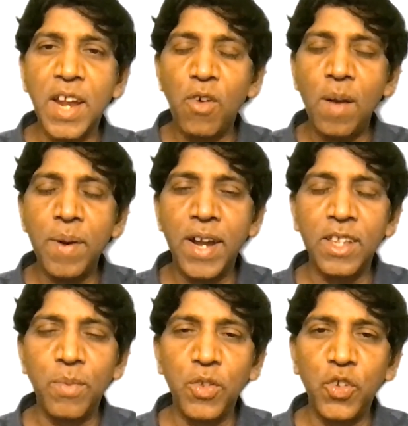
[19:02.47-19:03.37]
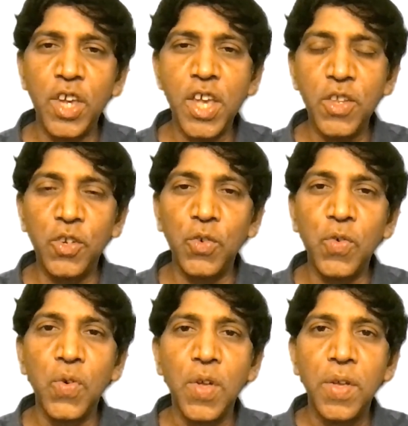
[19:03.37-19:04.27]
environment has been changed
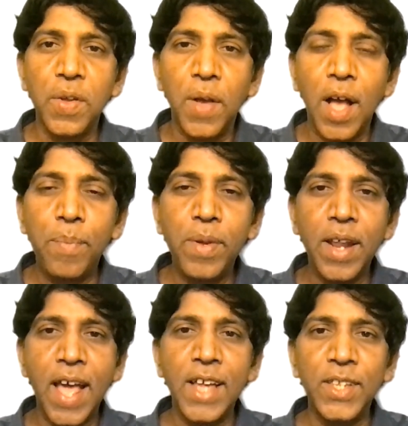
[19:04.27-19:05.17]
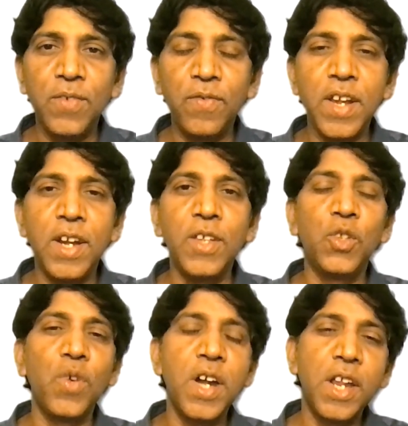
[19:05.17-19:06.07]
to appear as if it is
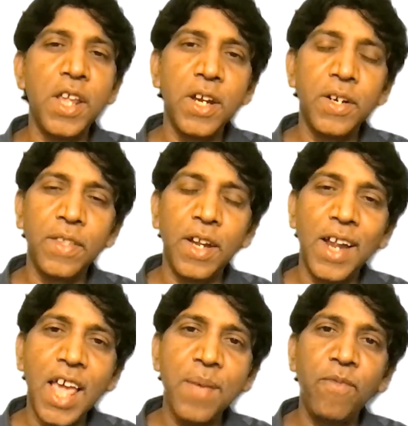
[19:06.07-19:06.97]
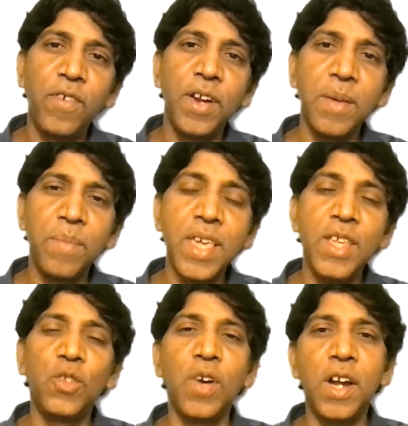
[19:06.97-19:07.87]
20 years, the time frame
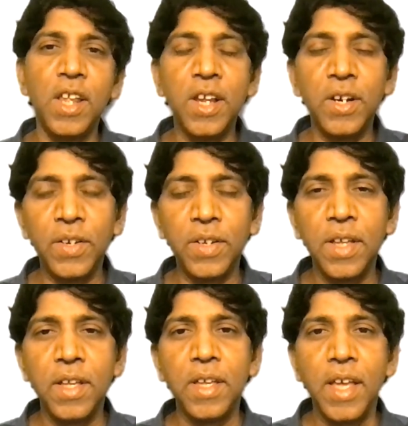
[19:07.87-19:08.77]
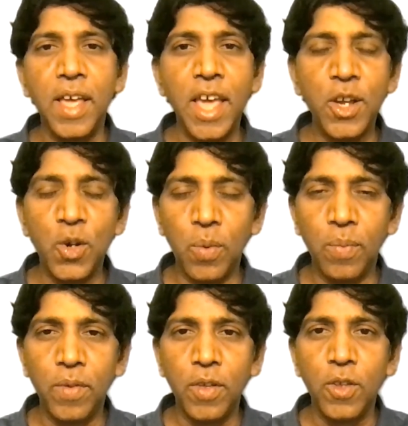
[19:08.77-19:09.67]
is 20 years ago.
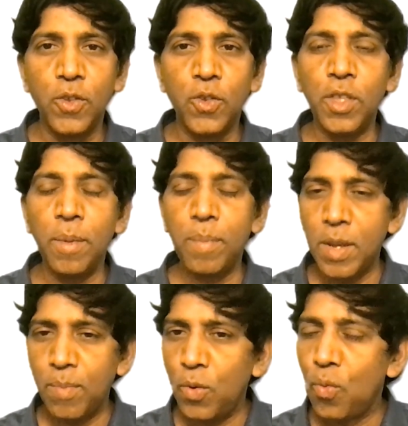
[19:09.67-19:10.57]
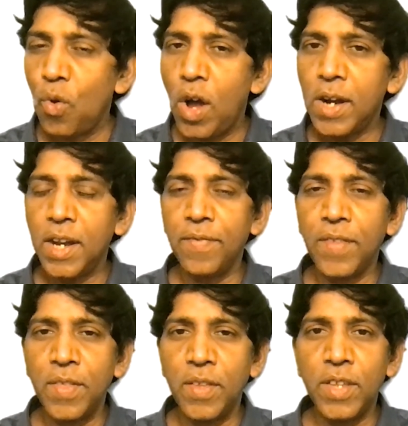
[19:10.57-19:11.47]
So the people who walked in
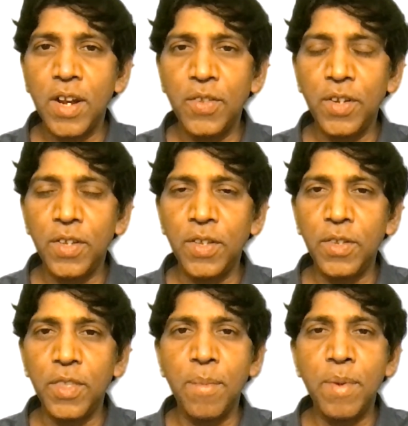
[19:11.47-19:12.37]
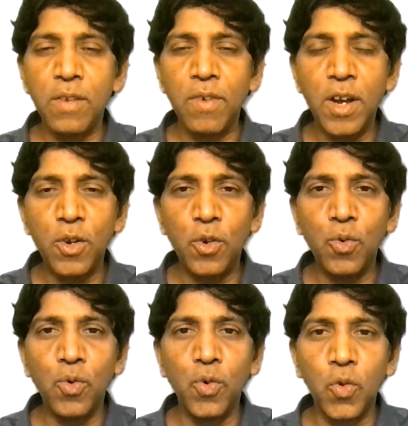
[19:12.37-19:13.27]
there, the senior citizens, they've been divided into
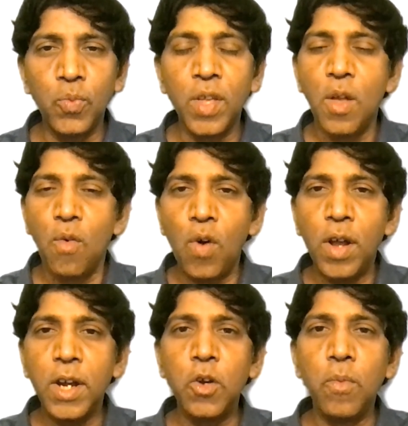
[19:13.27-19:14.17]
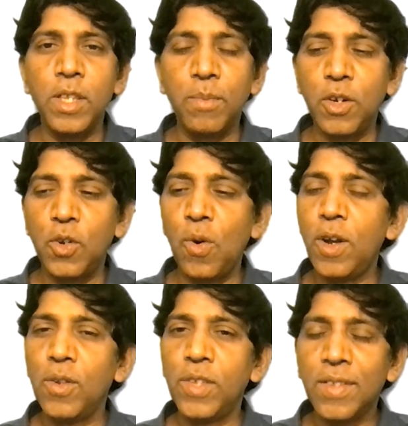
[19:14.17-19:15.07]
two groups. One group has been
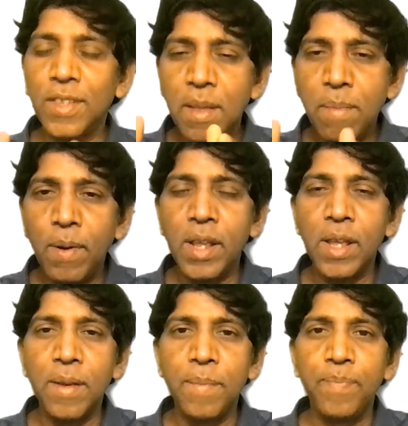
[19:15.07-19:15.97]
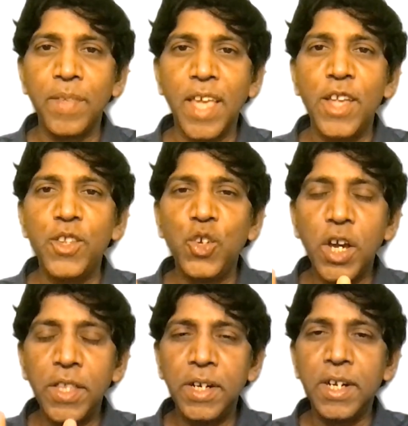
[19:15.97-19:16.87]
told to just simply
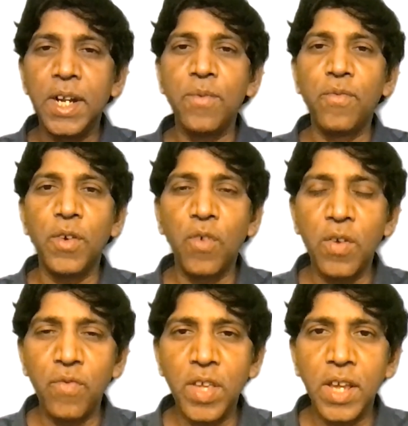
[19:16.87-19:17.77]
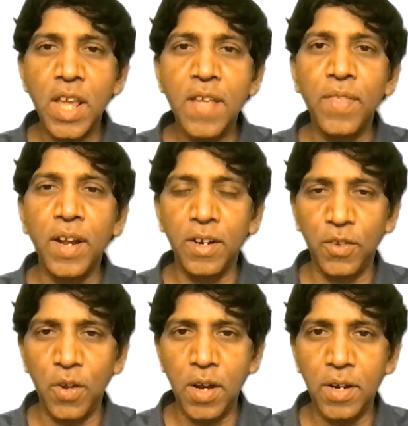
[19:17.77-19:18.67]
enjoy their time for 1 week in that
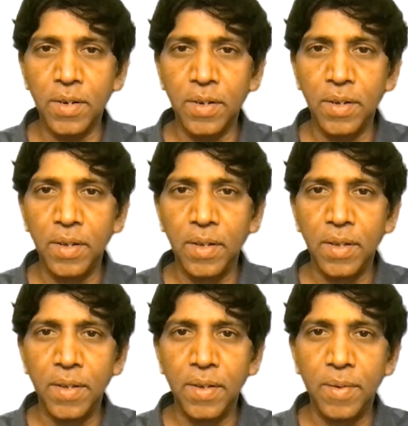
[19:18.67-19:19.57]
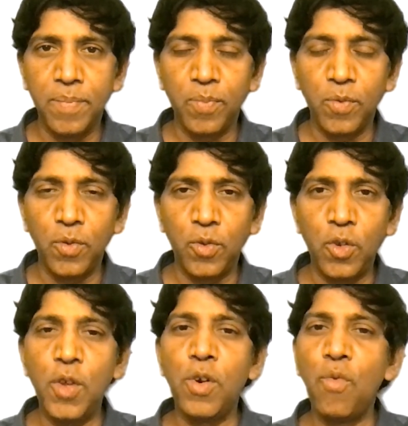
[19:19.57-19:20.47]
resort. So
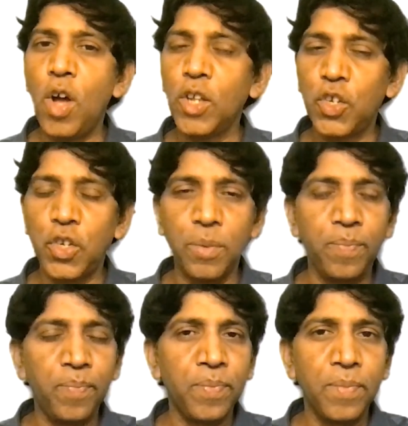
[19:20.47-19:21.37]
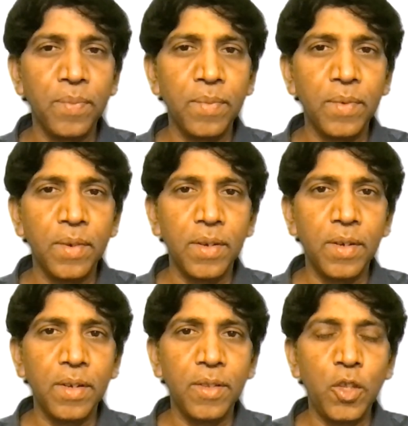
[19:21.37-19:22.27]
they would watch
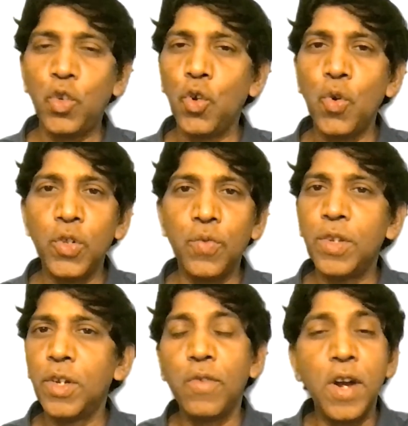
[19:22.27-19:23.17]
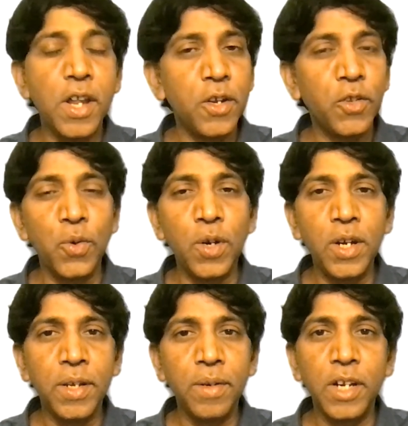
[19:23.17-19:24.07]
the shows, which are 20 years
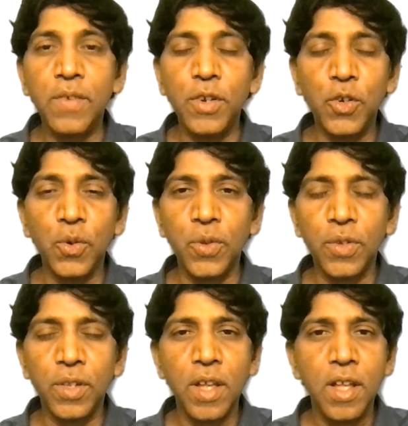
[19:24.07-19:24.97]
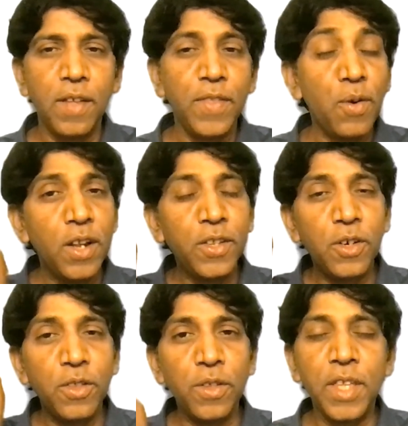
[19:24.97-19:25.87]
older, TV shows. They would listen
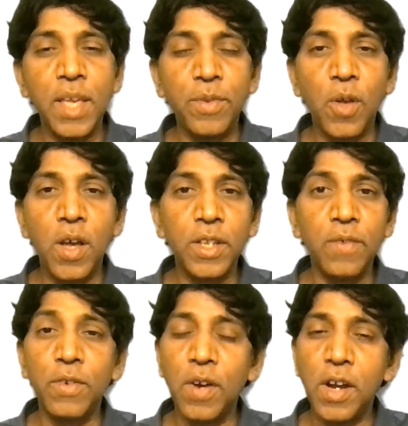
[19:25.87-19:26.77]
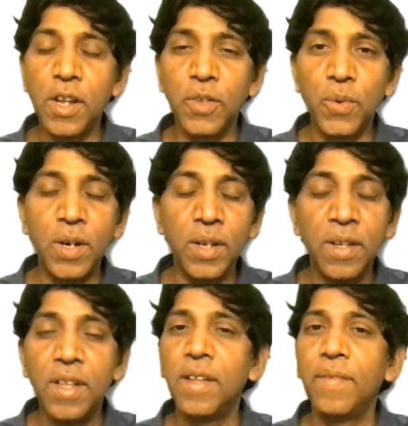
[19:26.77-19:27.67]
to the same songs of 20 years older.
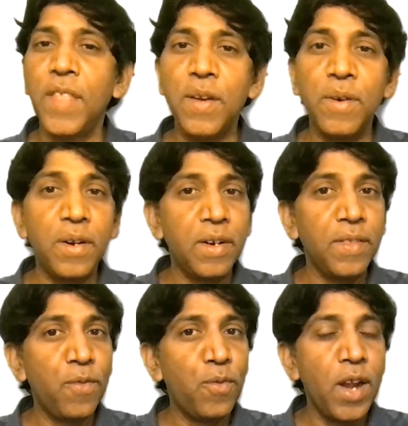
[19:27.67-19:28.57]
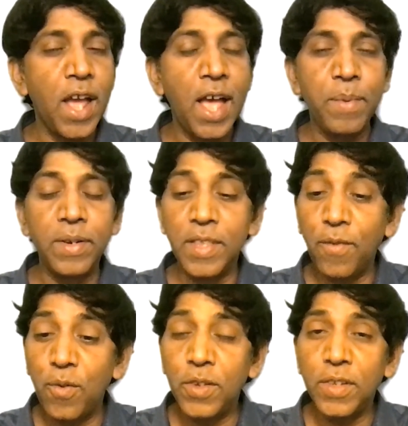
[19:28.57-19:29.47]
They were the food habits, the
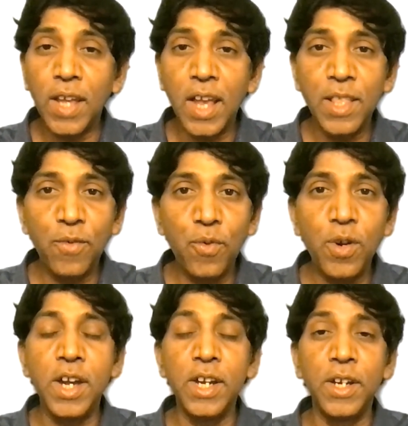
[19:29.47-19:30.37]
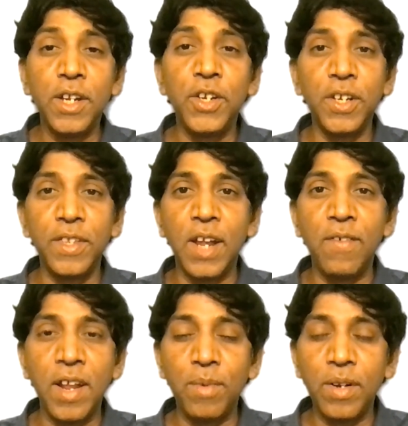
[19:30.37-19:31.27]
food style, the food dishes that are
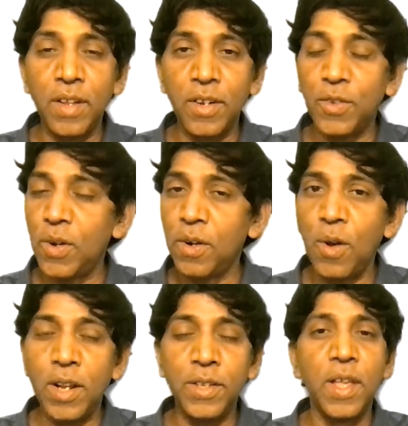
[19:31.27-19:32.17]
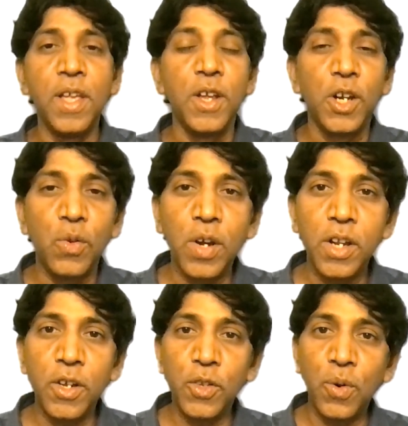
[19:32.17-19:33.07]
available in the resort rolls, 20
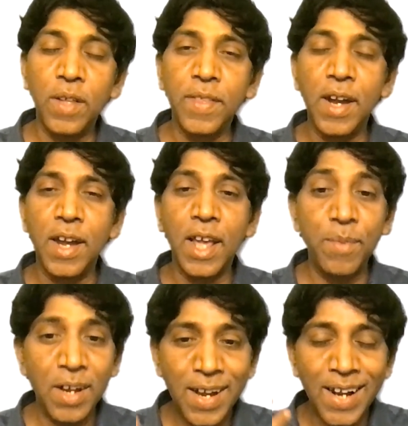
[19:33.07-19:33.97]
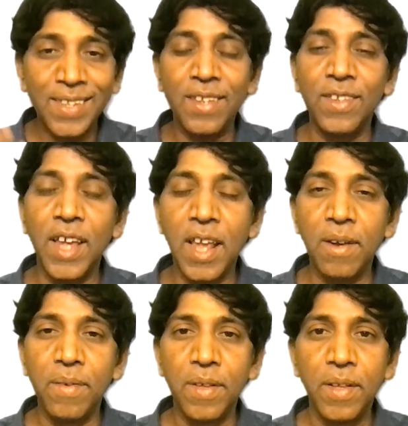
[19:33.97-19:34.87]
years older, that type, the dressing style.
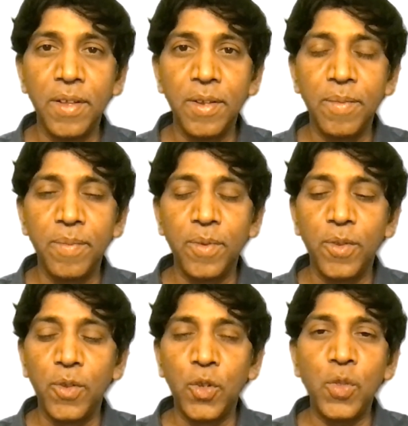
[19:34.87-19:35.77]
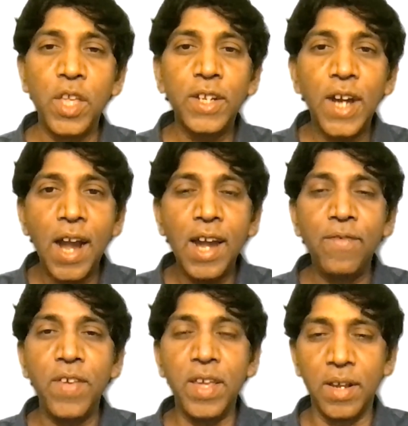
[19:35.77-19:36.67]
So they start
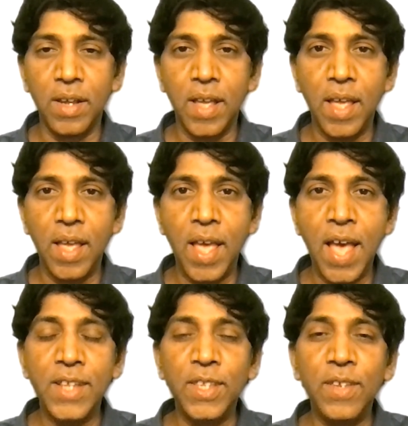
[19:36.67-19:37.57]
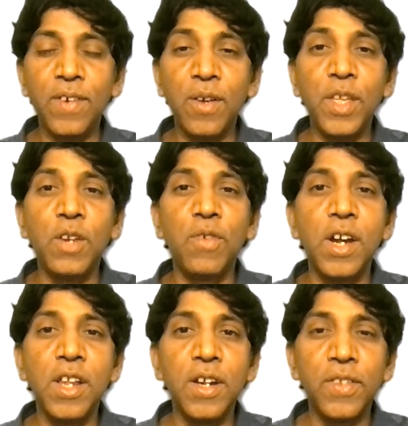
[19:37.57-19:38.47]
living as if now they're
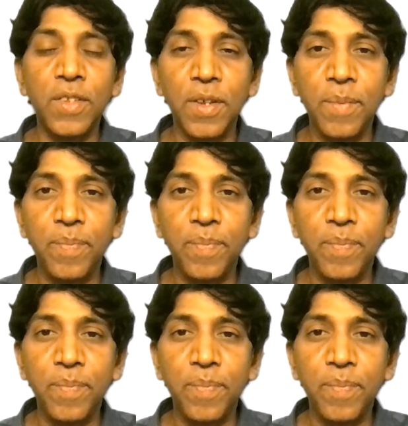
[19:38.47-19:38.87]
20 years